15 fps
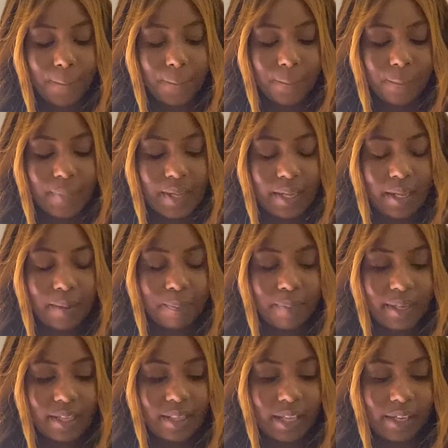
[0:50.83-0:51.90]
Making
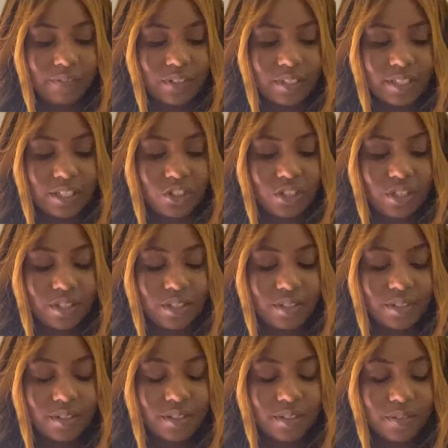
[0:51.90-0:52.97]
big life
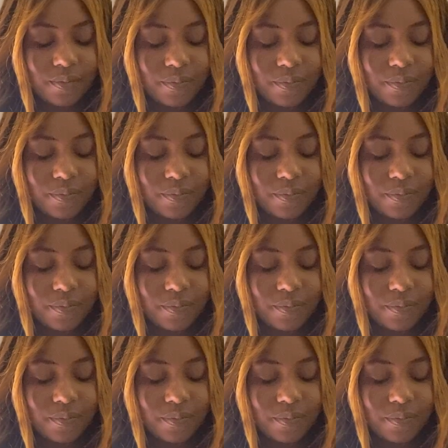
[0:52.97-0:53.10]
decisions.